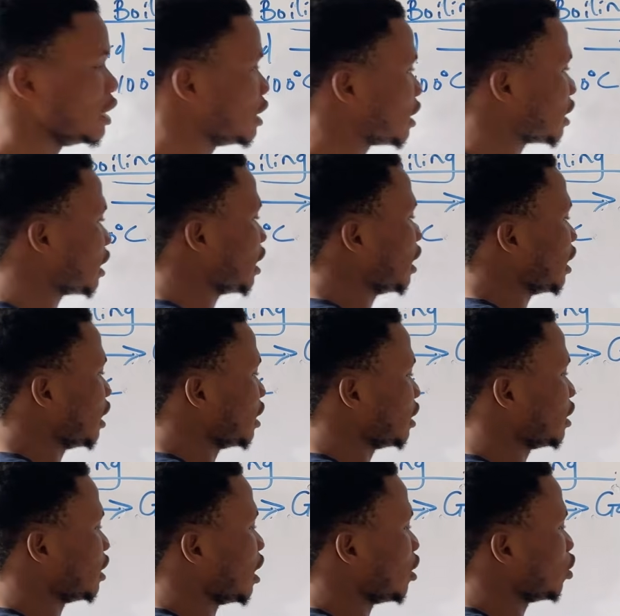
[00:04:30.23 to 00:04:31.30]
is
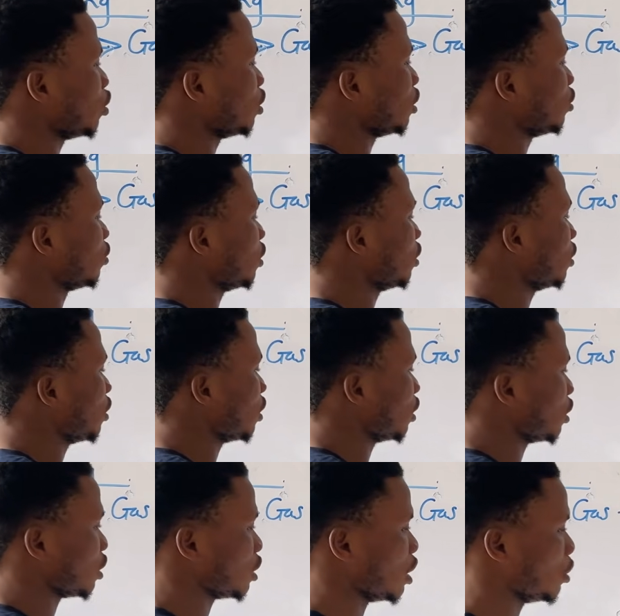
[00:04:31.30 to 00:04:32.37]
0 degrees
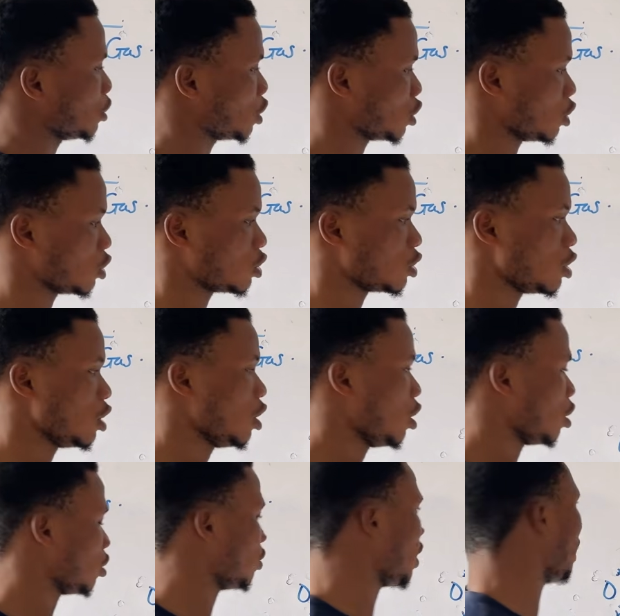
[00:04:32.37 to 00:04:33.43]
Celsius.
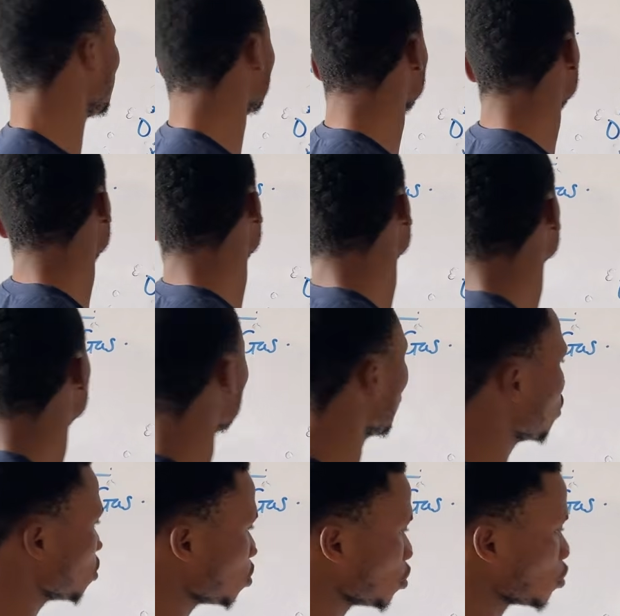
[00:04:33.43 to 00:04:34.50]
All right,
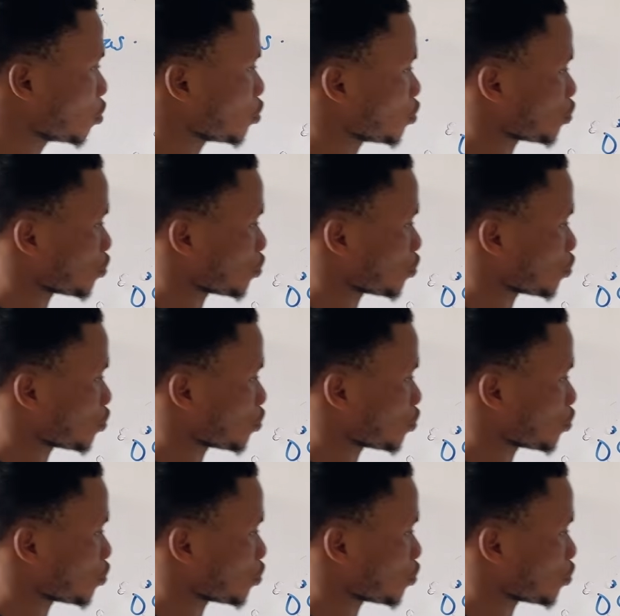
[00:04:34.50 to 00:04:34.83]
so